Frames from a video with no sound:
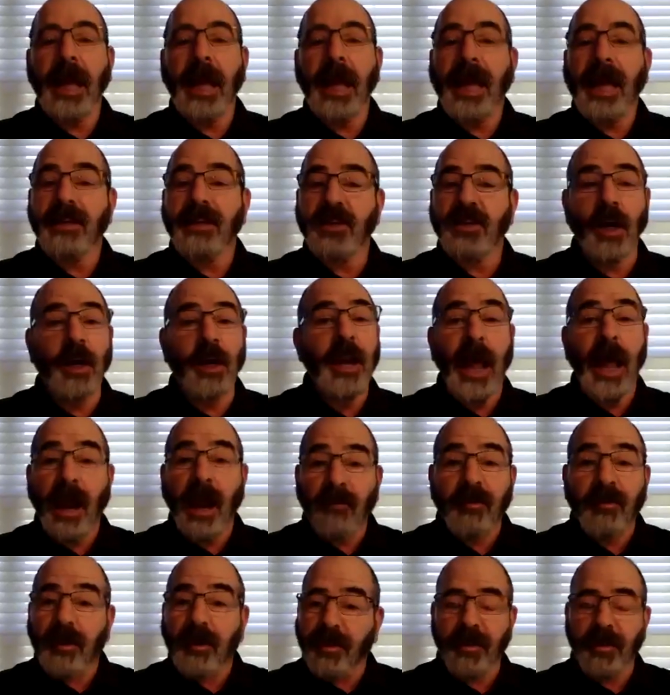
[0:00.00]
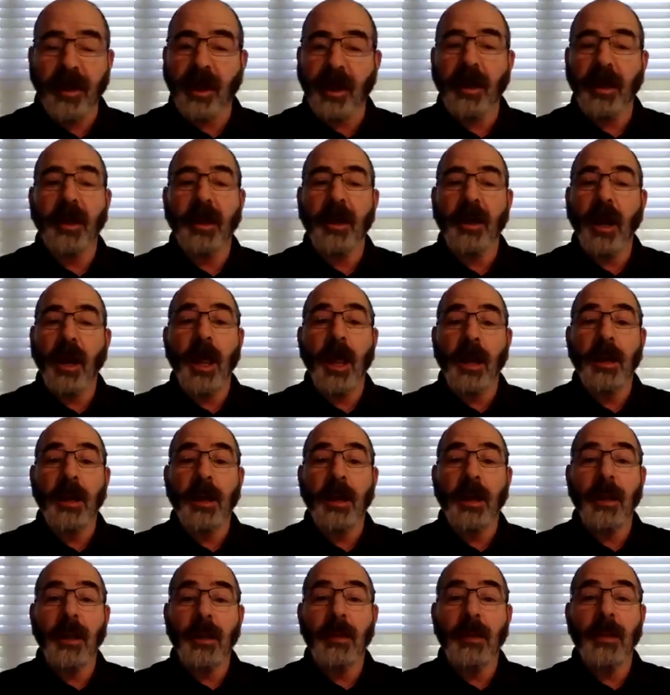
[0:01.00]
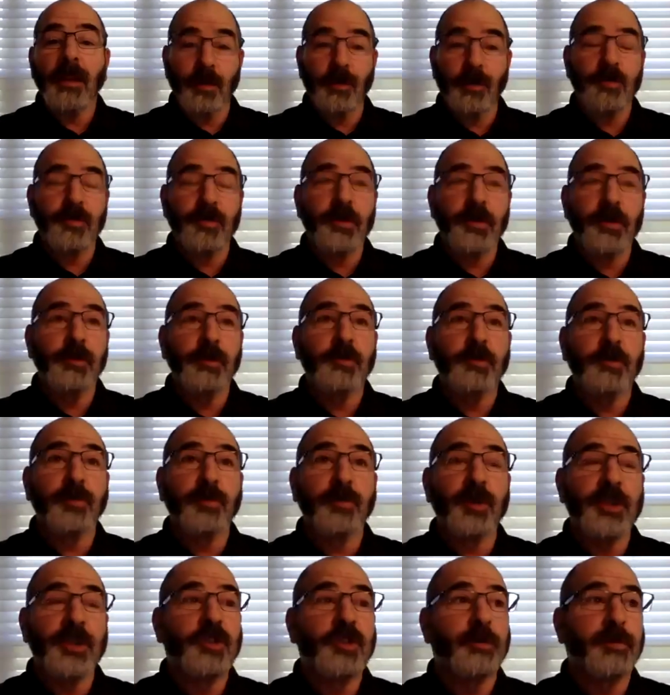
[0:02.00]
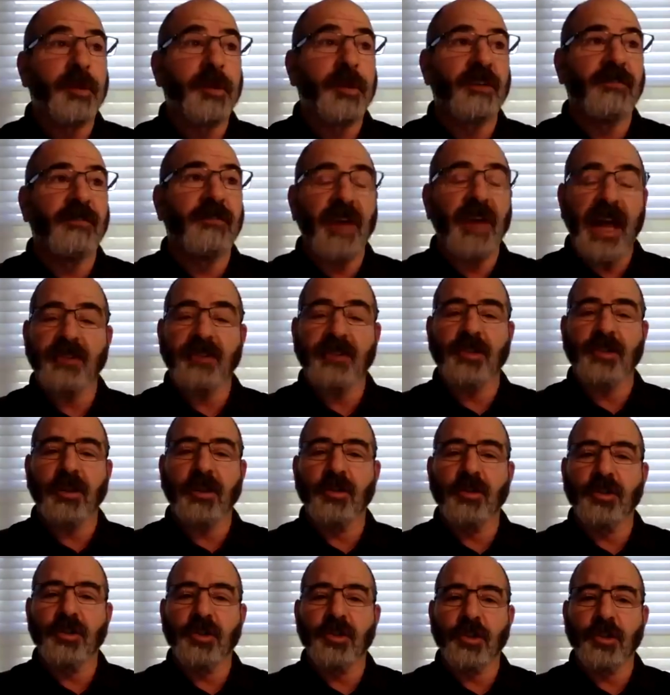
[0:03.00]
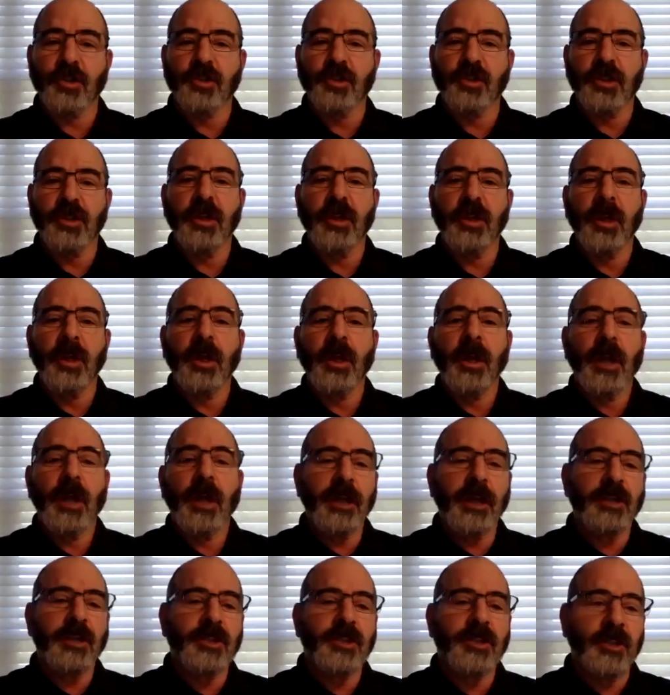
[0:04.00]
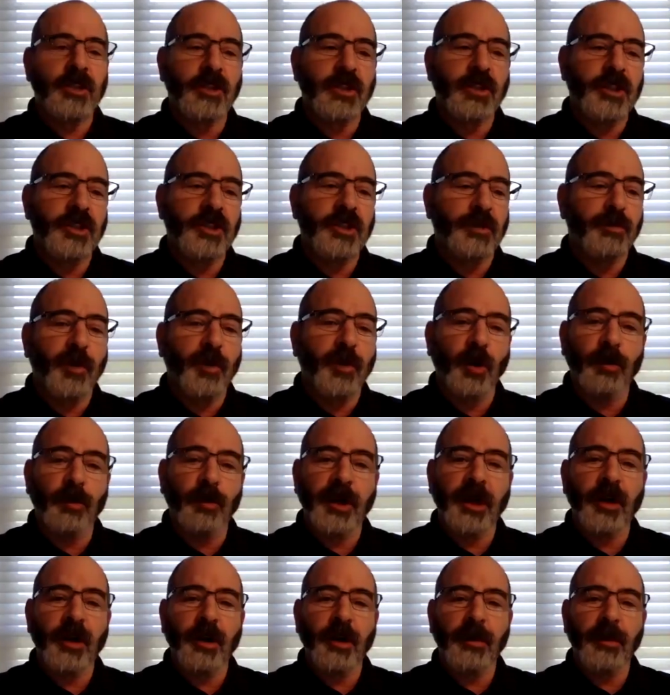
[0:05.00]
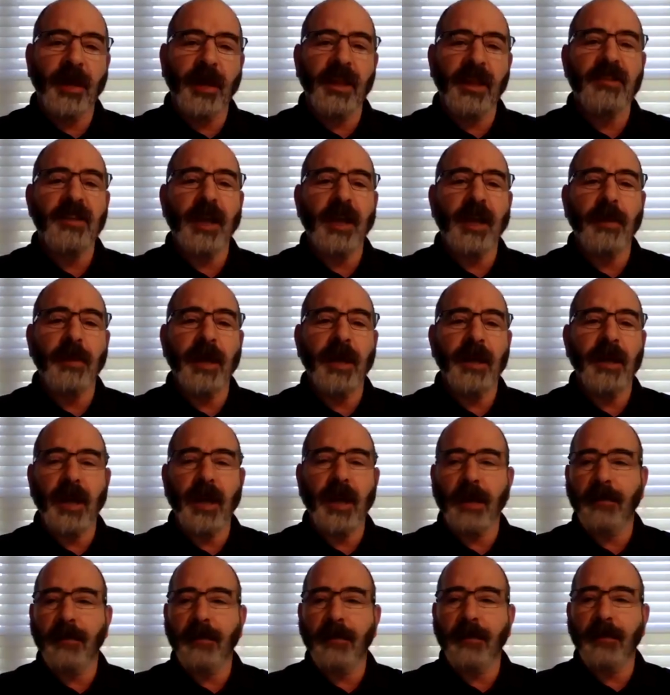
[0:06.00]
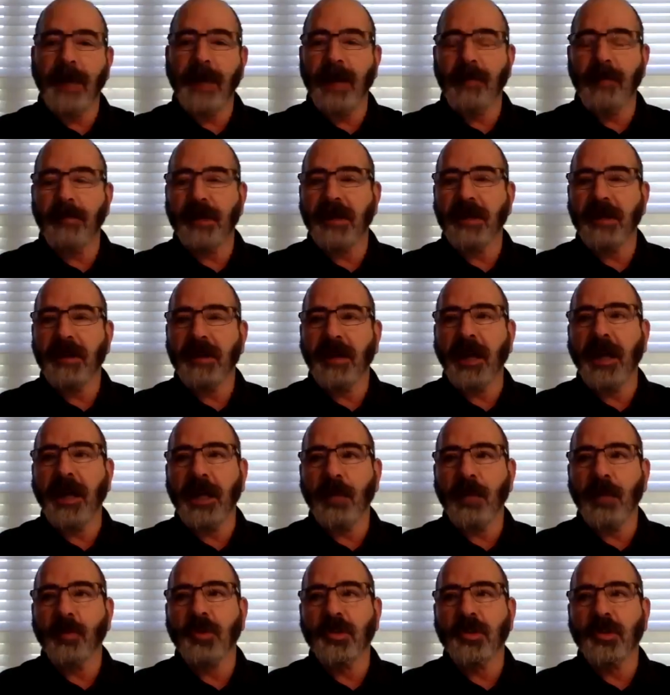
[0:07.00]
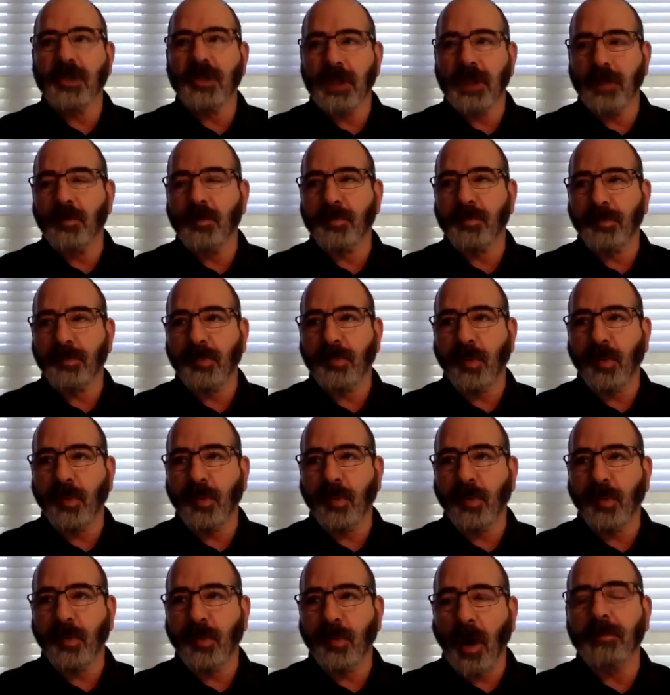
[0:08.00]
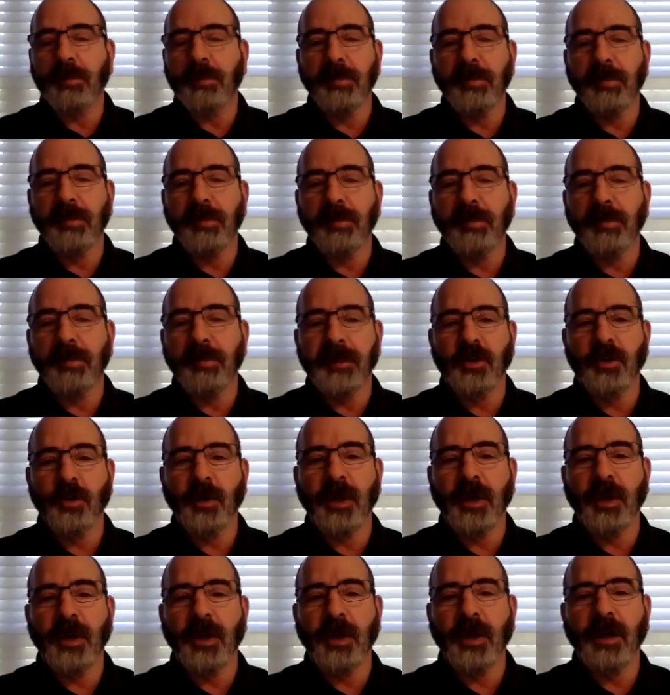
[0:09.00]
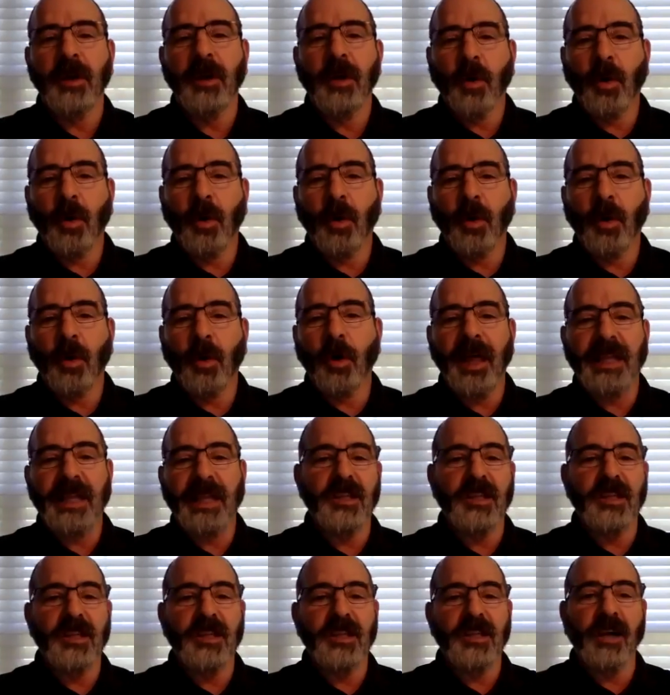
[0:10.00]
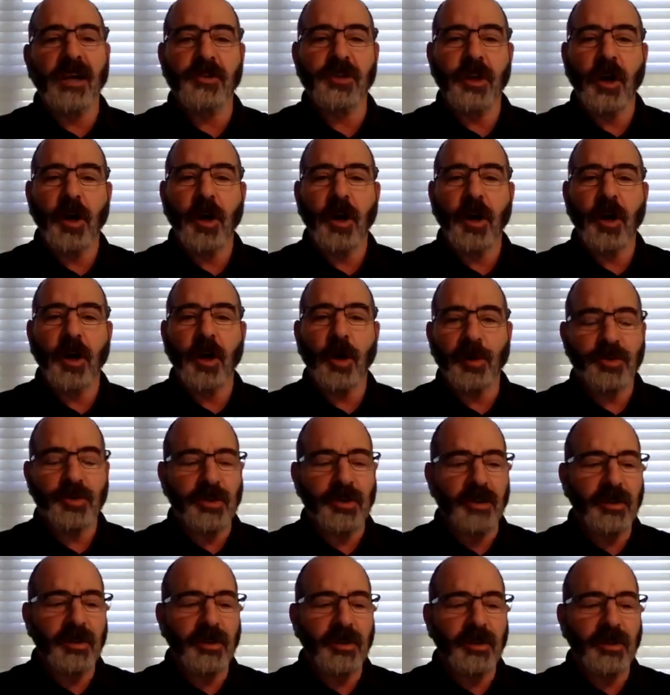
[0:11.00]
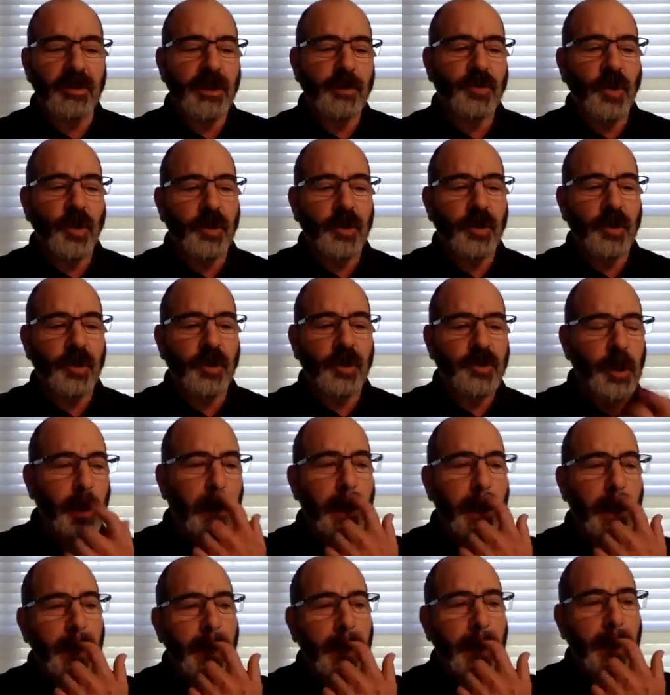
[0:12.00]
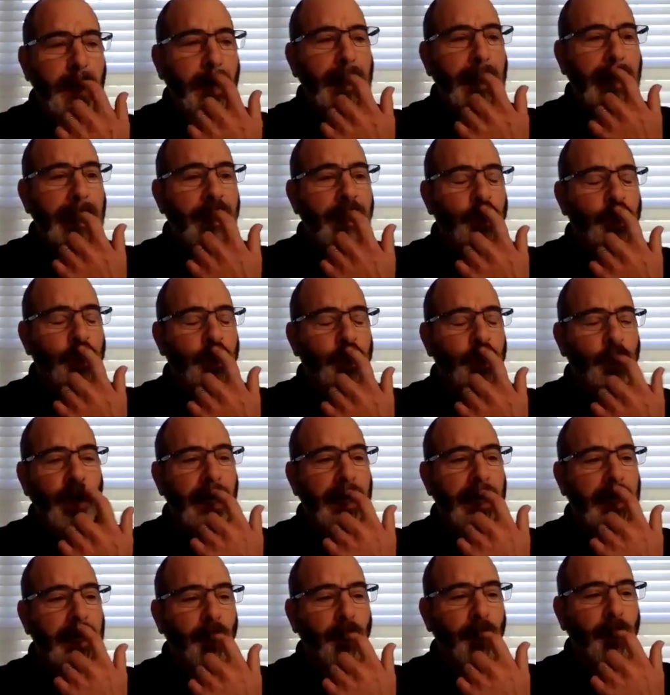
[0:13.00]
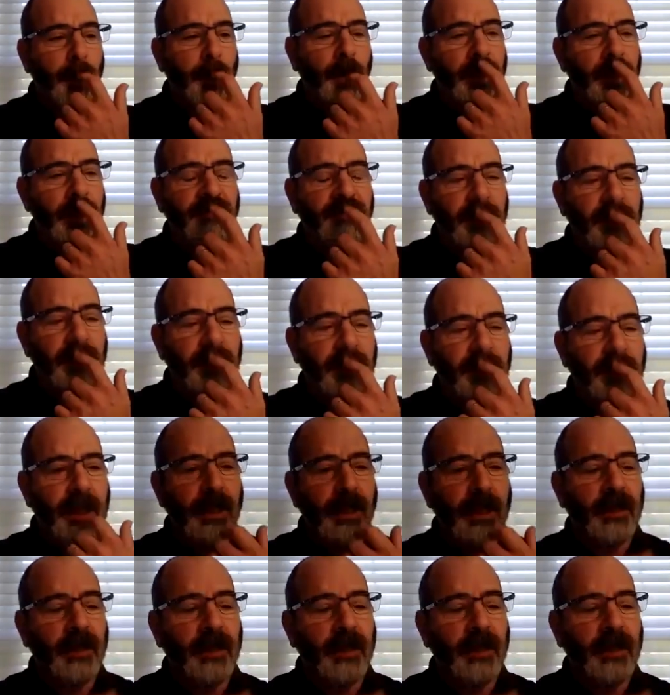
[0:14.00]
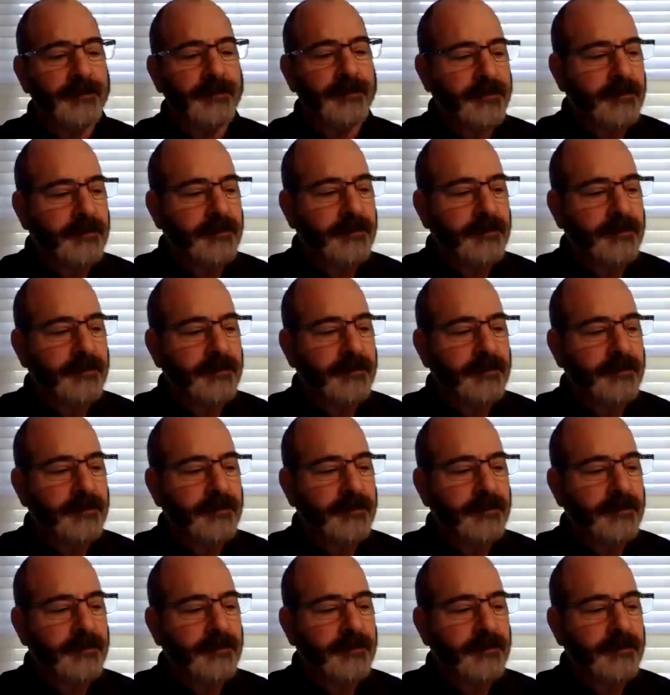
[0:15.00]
He had done everything, and he was principally a vascular surgeon, and he still did some pulmonary by the time I met him. But yeah, he was probably doing all that stuff as a younger person. He was also he had trained when he left Italy.